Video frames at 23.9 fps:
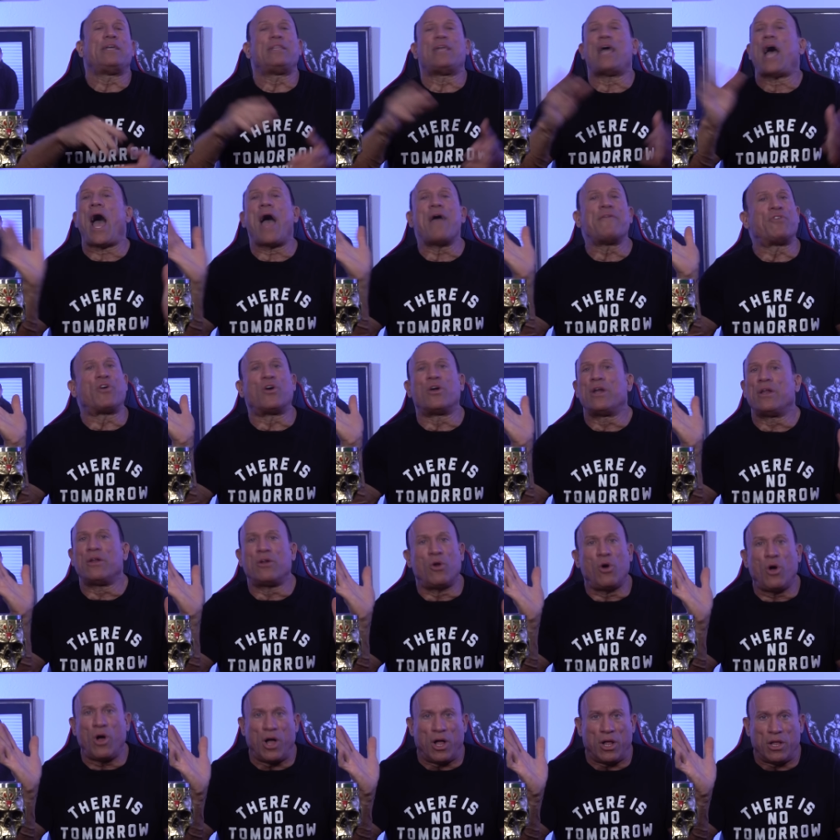I've heard it
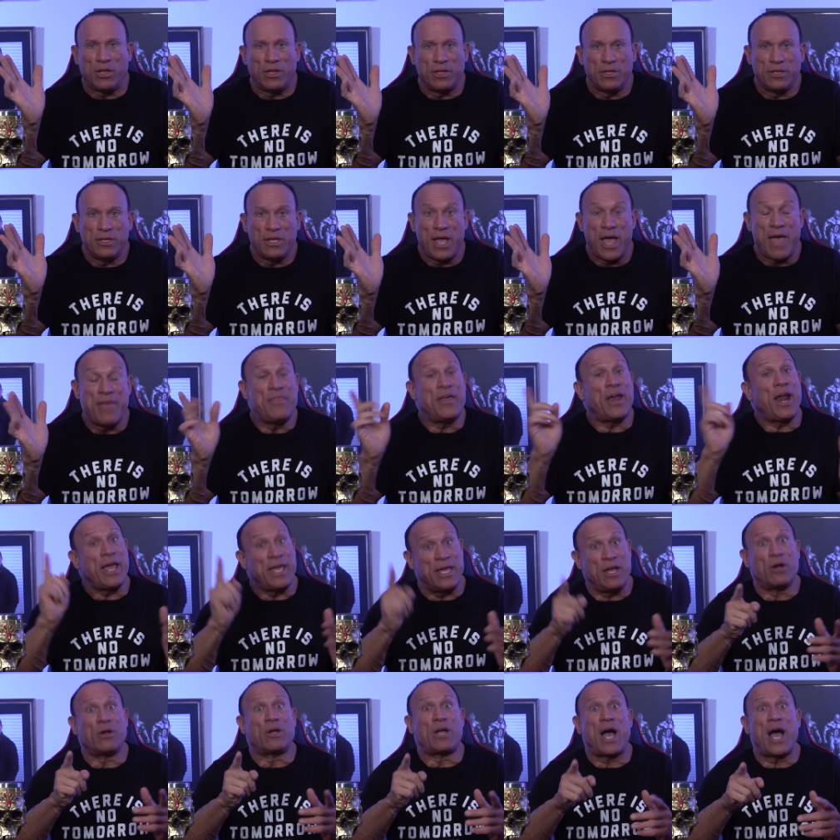all. And then I
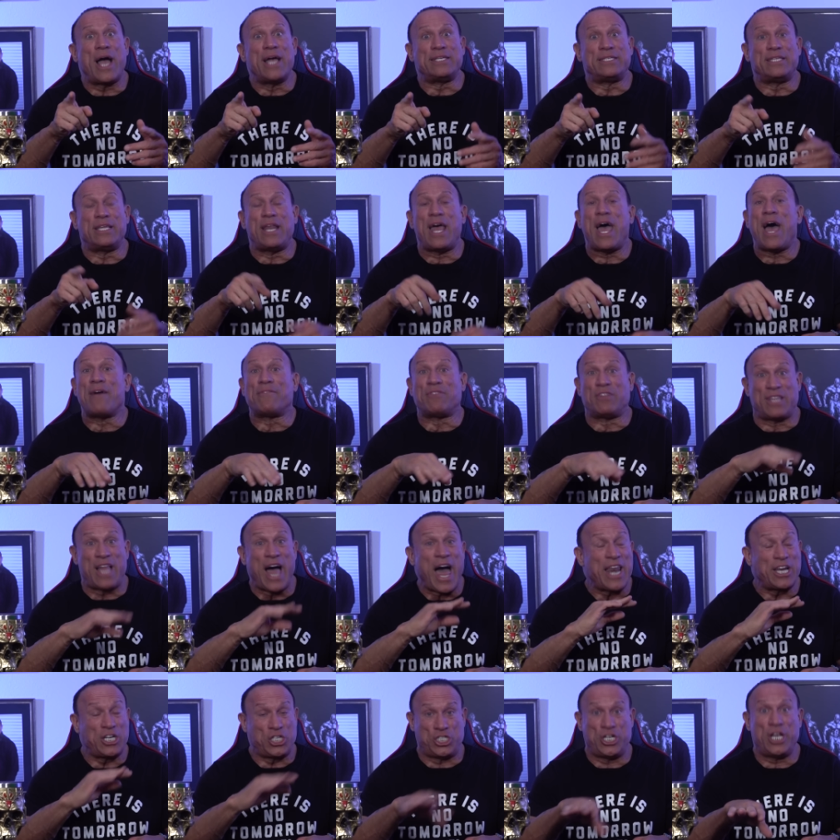hear guys that have a
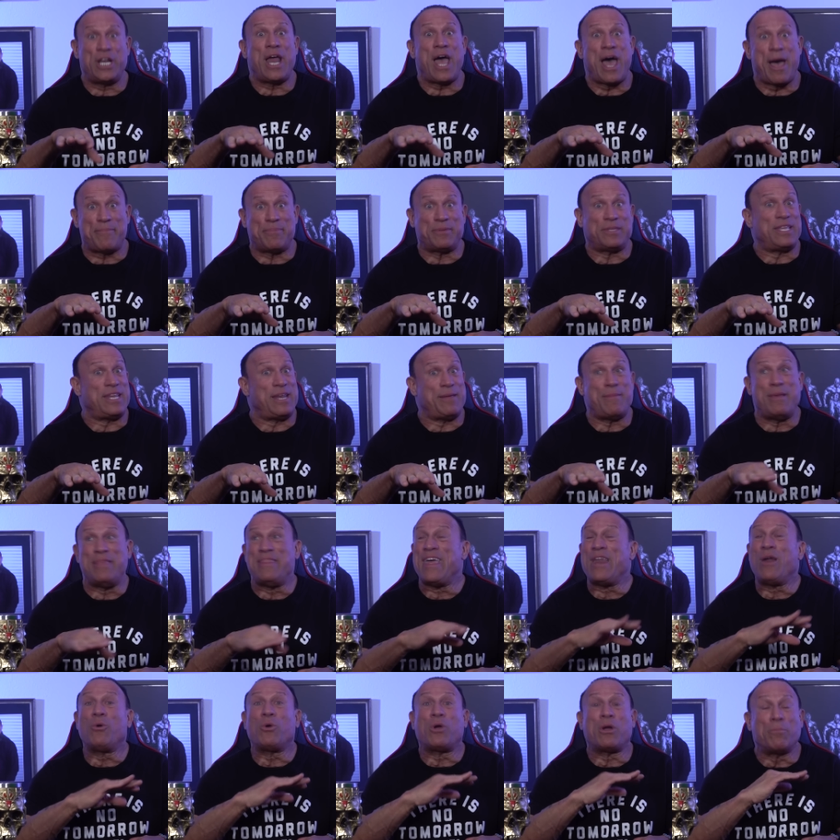lot of shit happen to them and
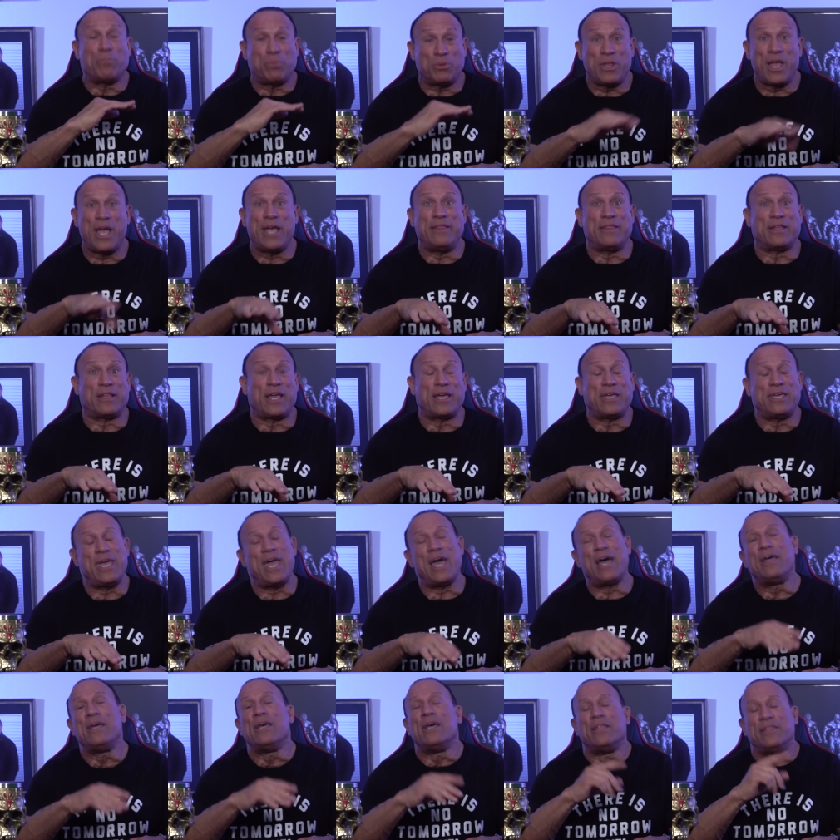they don't complain. They're like,
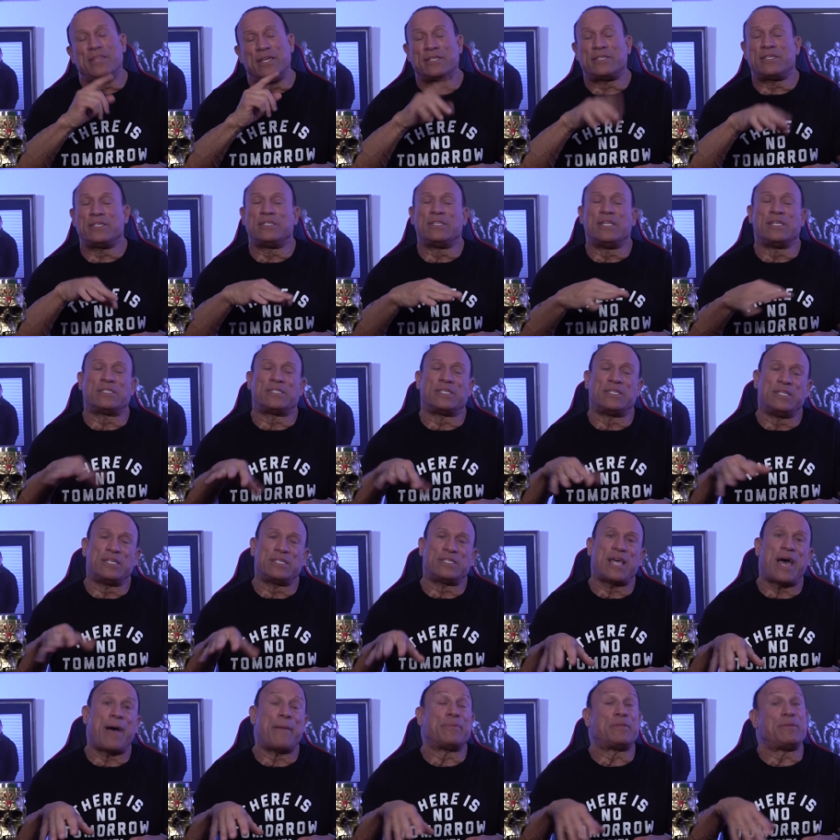yeah, this and this and
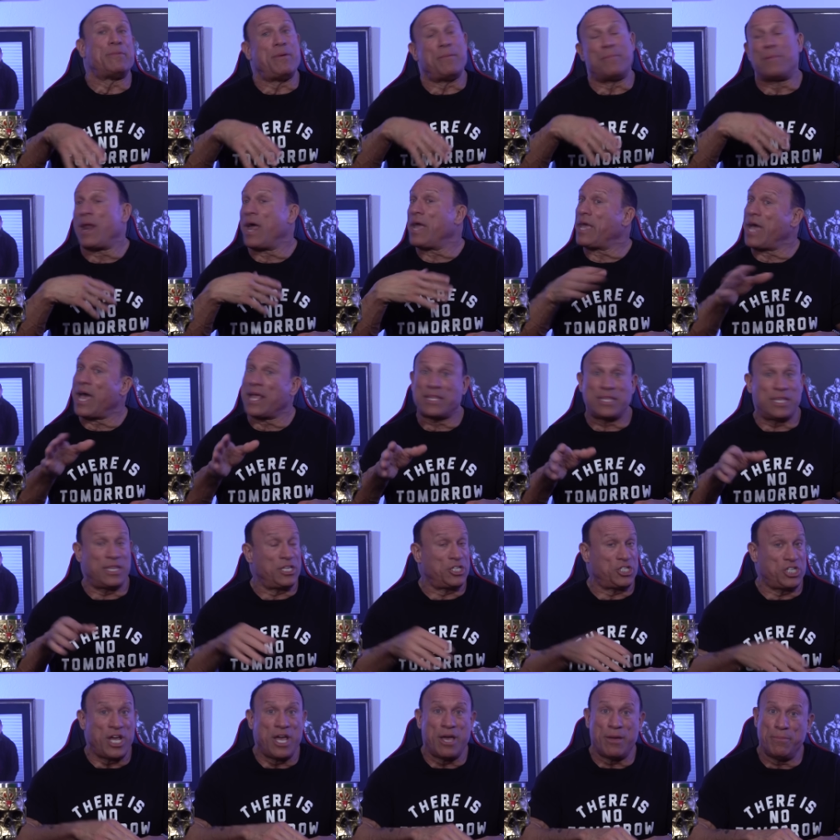this happened to me, but I got to the
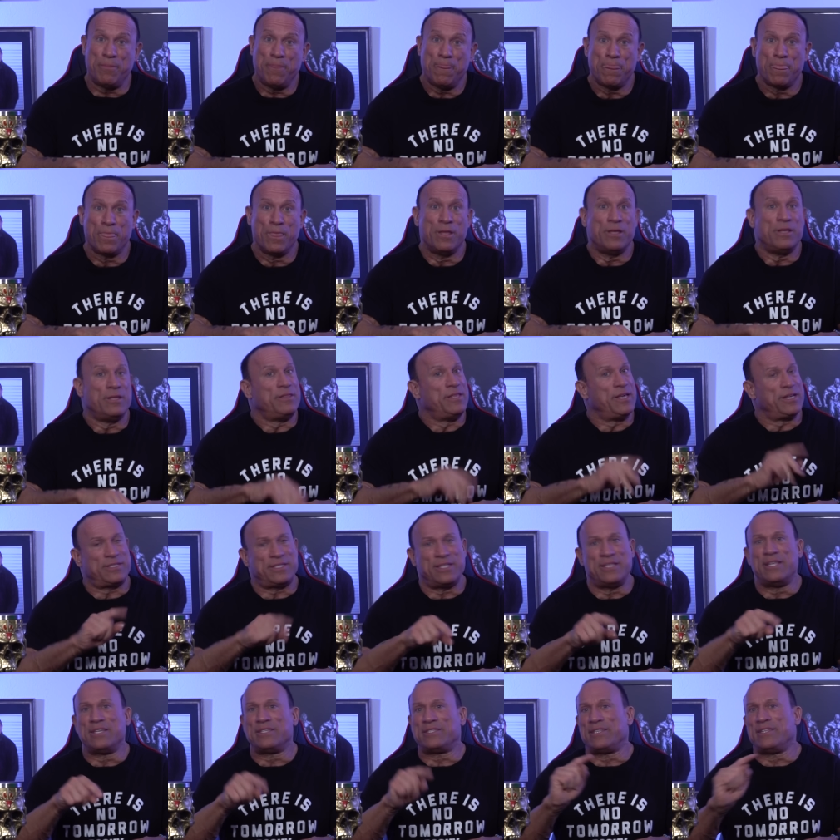gym. This
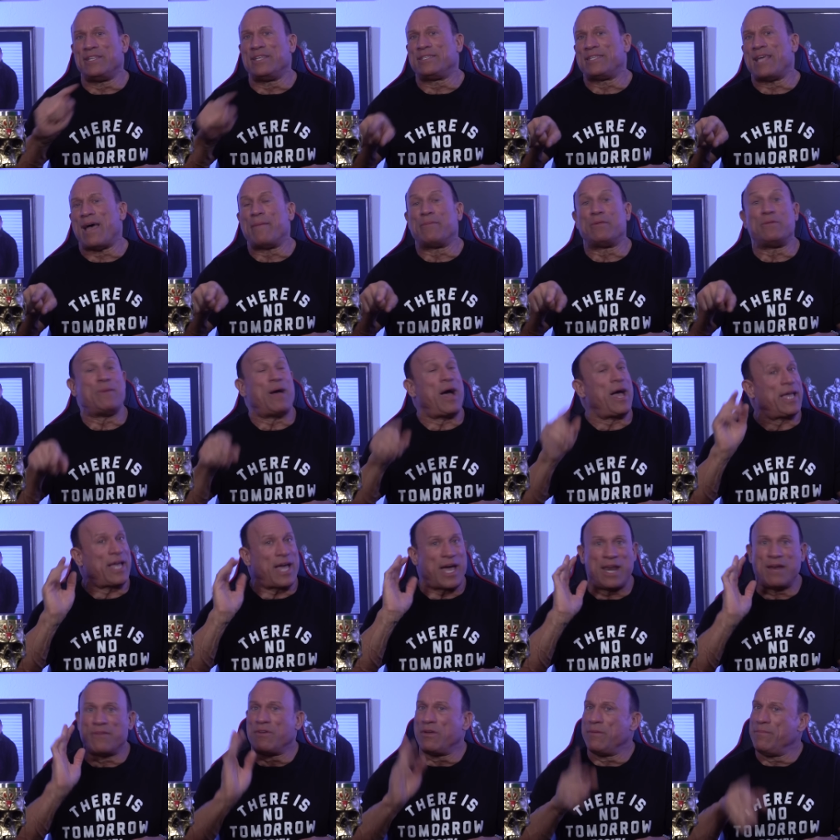and this and this happened to me. I
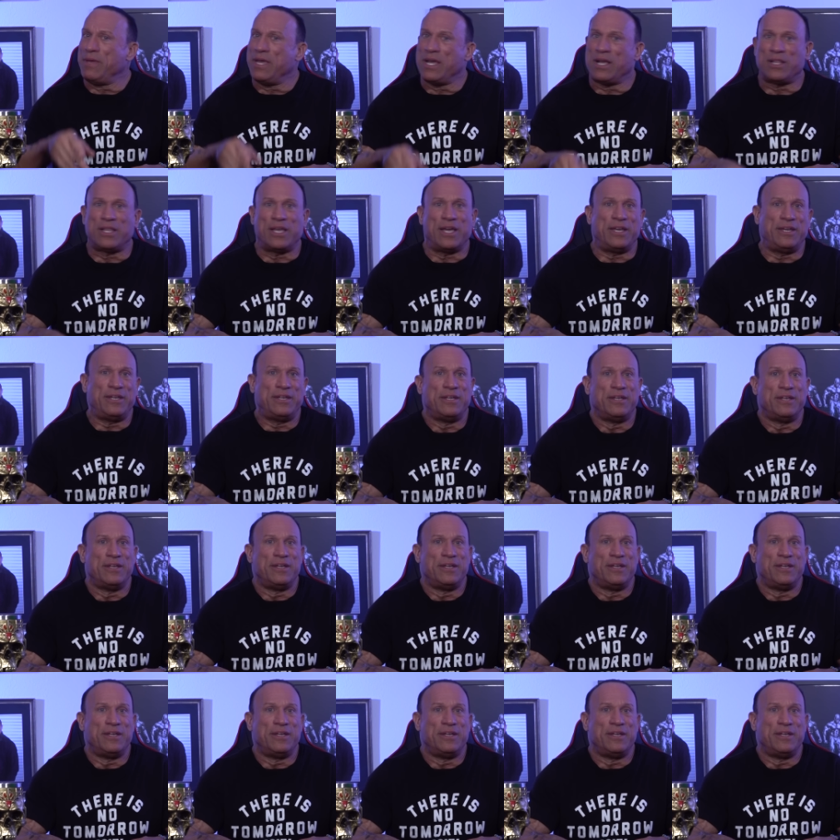got every meal in.